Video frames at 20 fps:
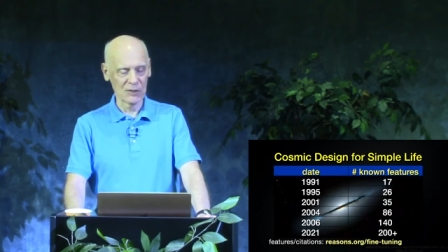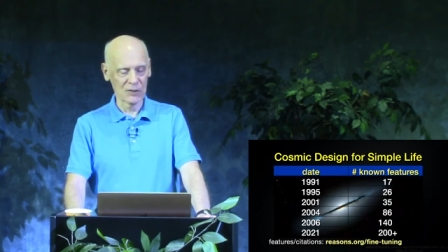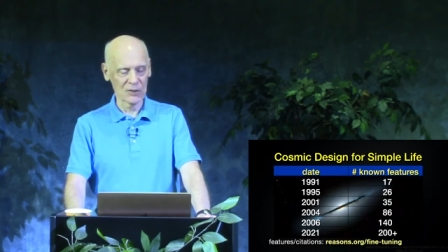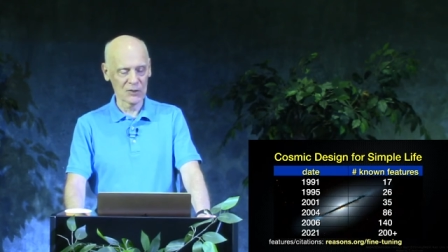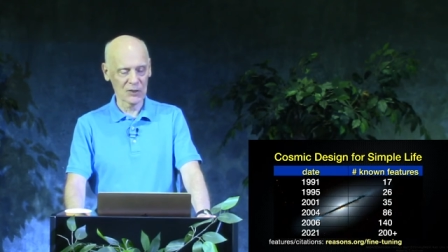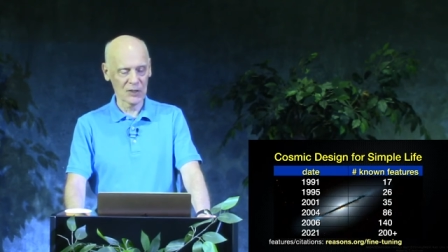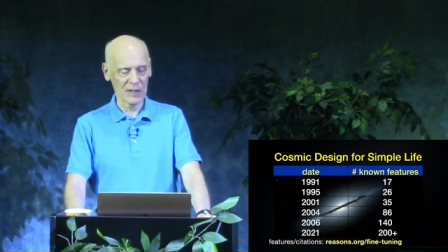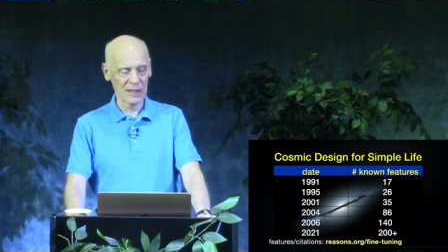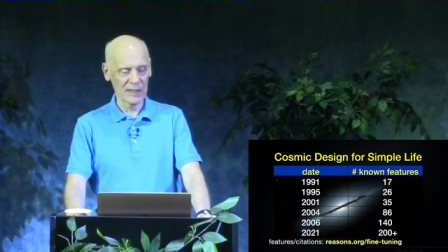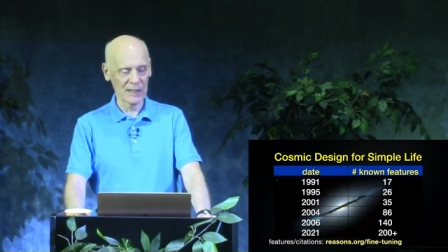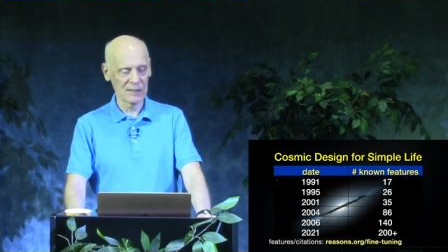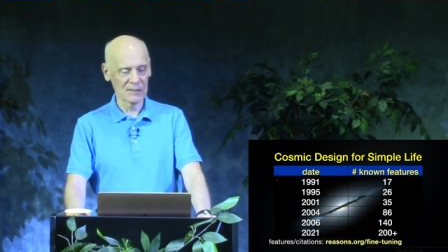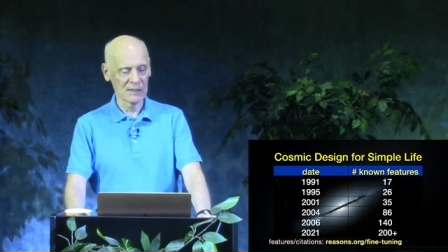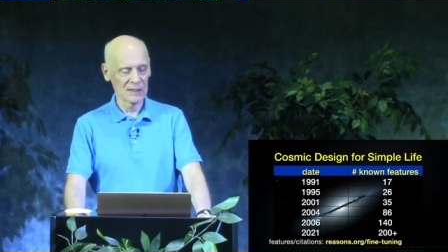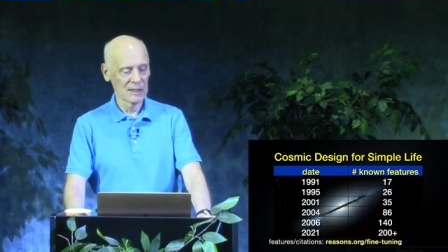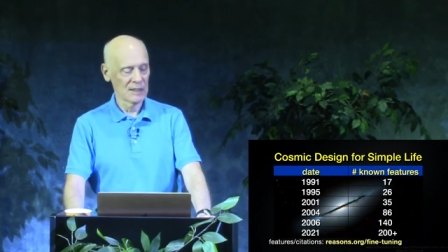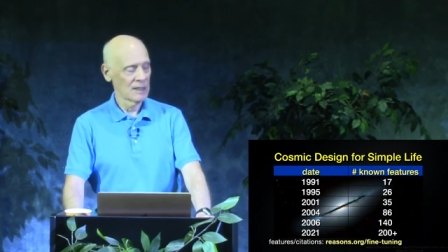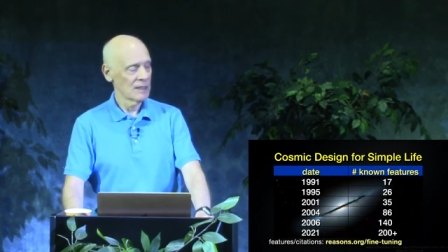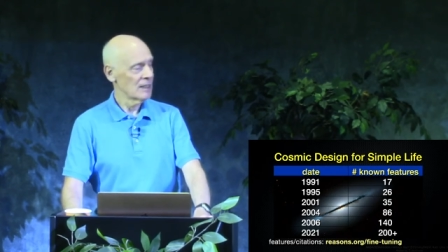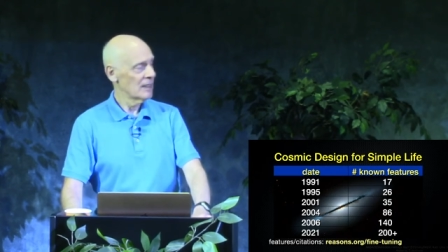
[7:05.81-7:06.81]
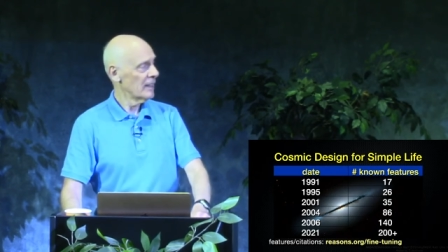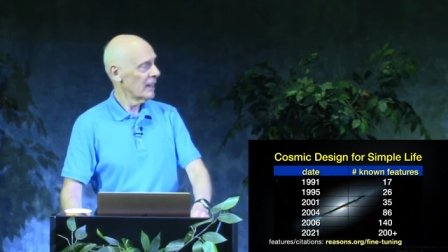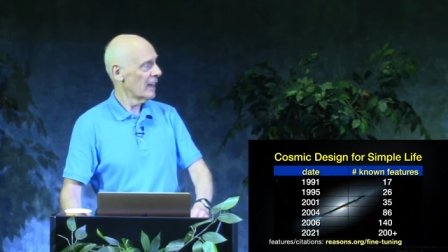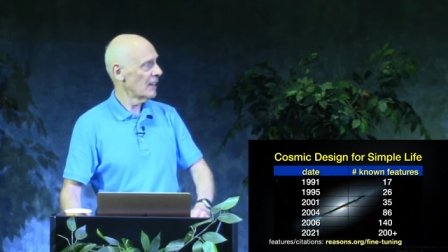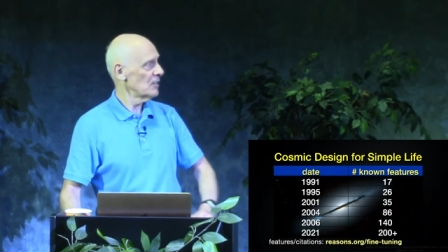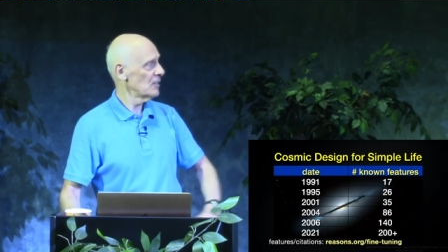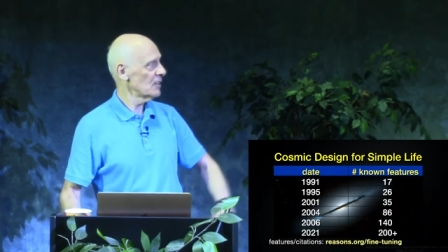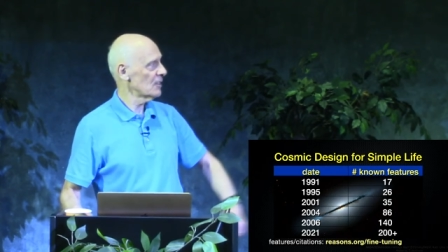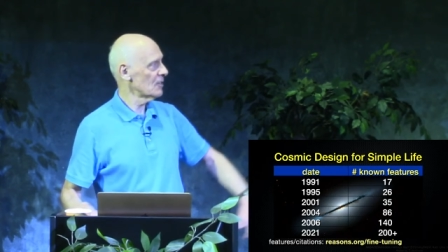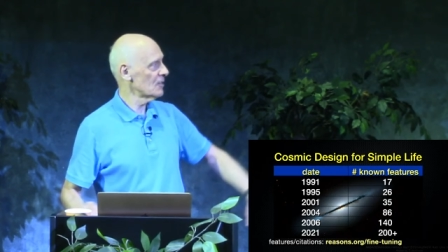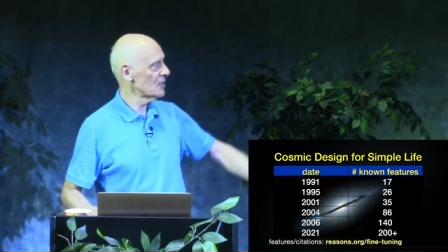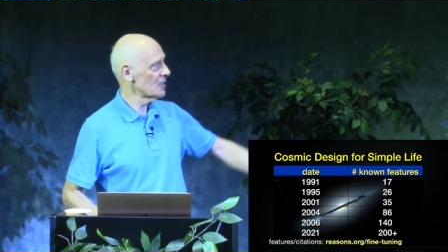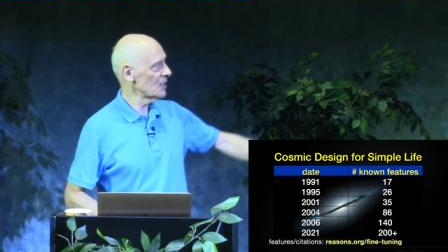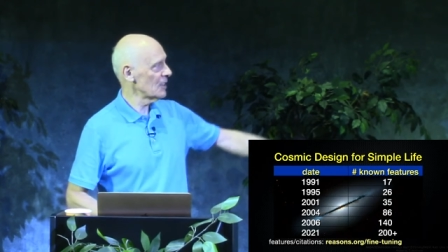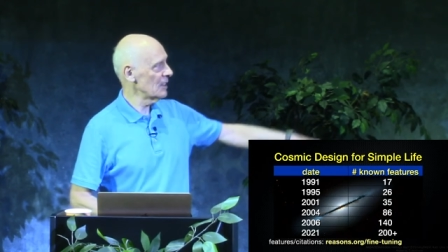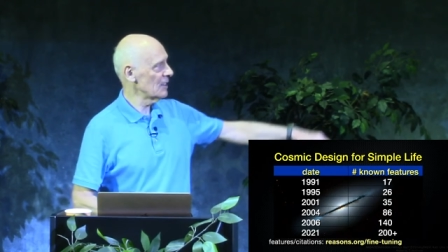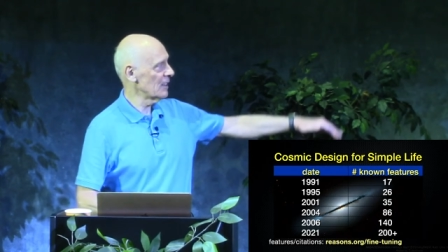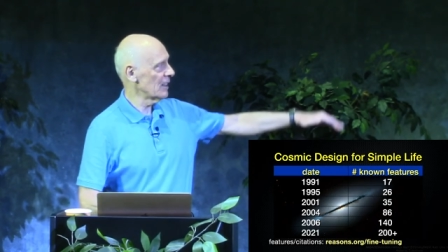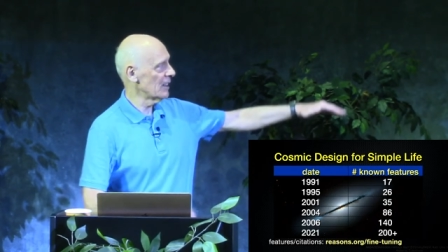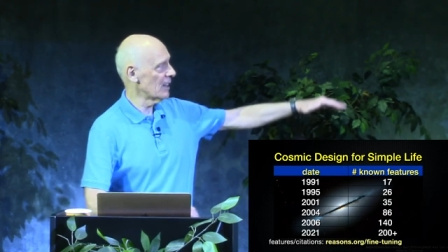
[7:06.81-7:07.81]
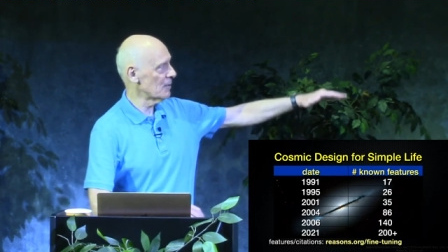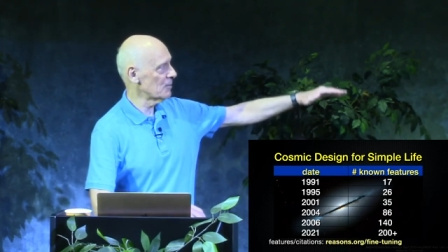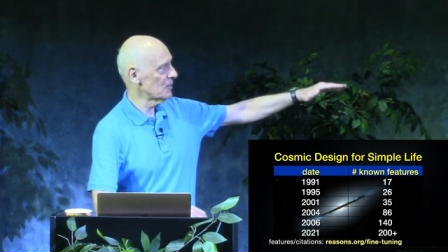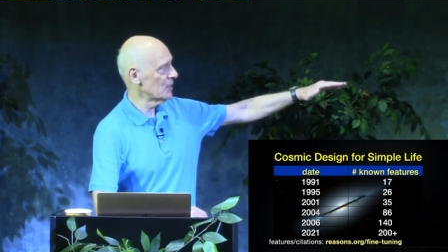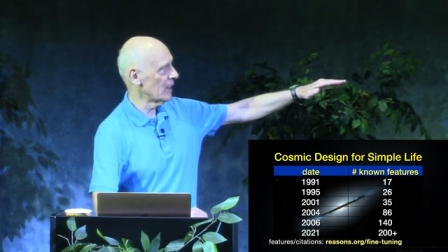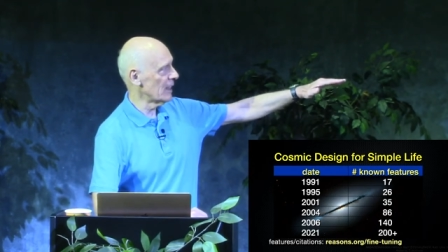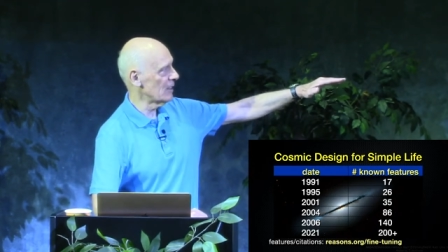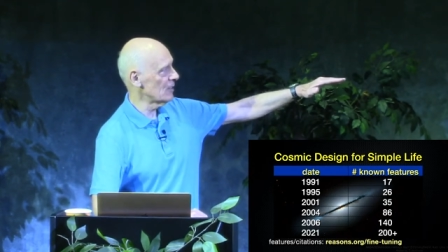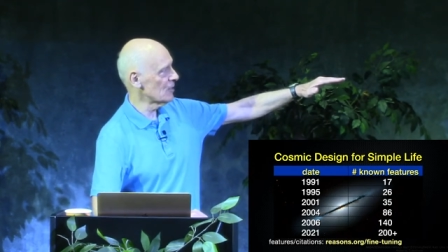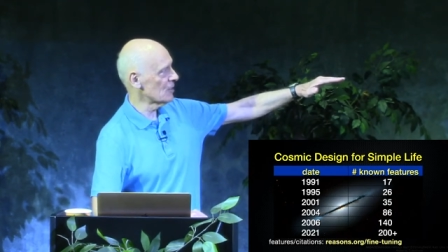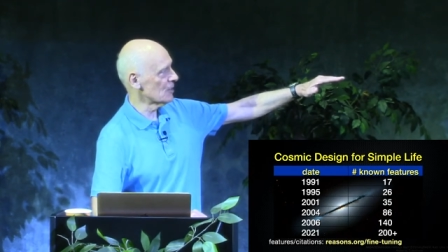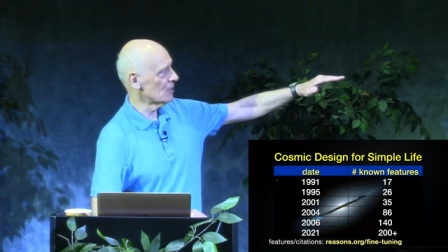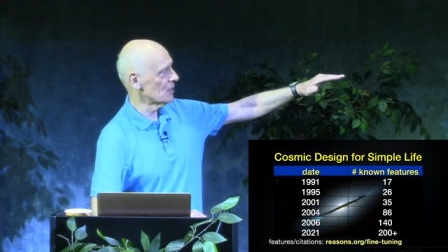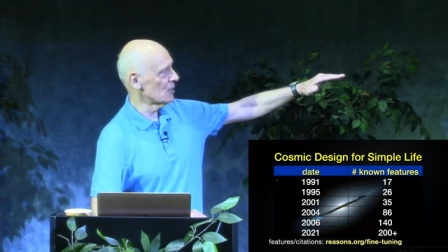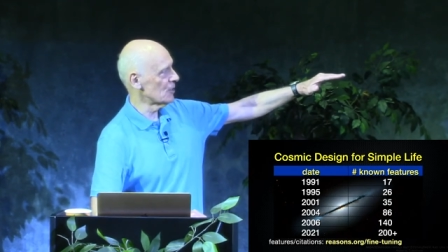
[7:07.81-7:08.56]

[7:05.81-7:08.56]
design. And you can see the updates in